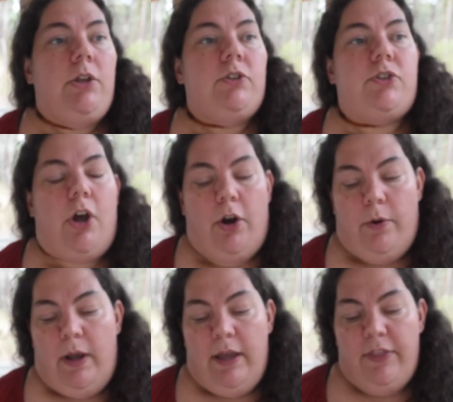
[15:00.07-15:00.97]

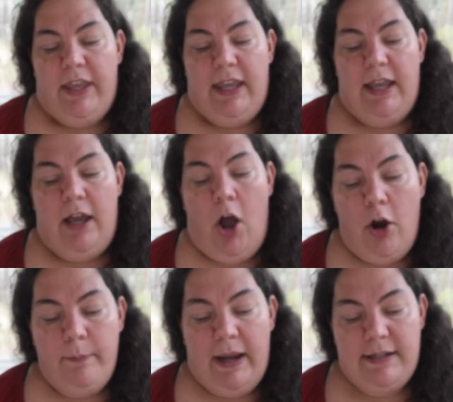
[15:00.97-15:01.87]
So the
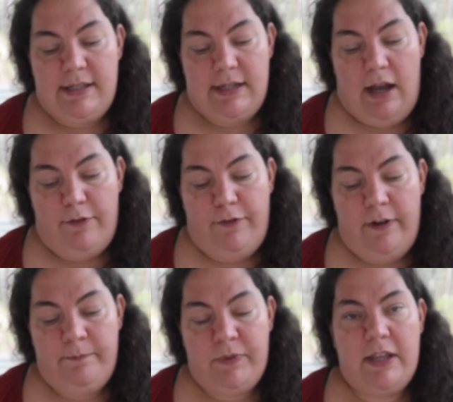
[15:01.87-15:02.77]
homemade stuff
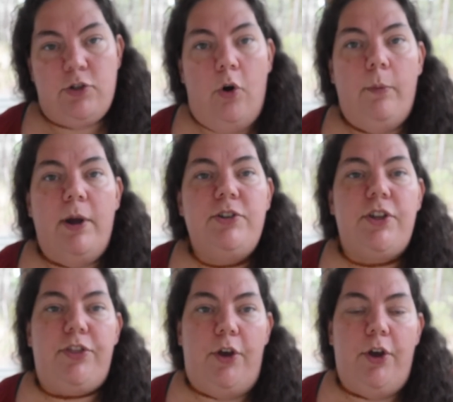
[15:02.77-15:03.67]
is almost
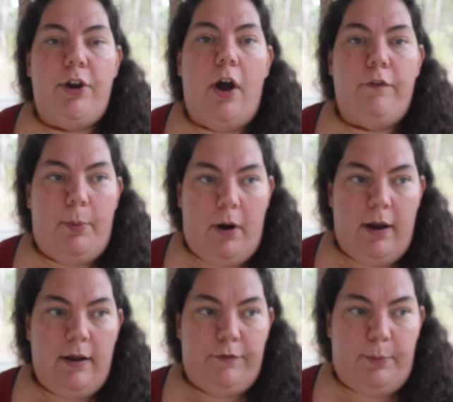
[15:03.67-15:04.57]
a third of
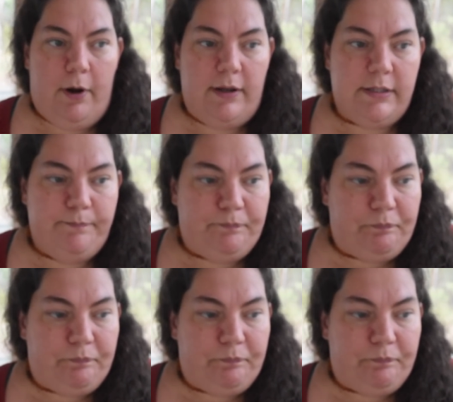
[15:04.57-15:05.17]
the price.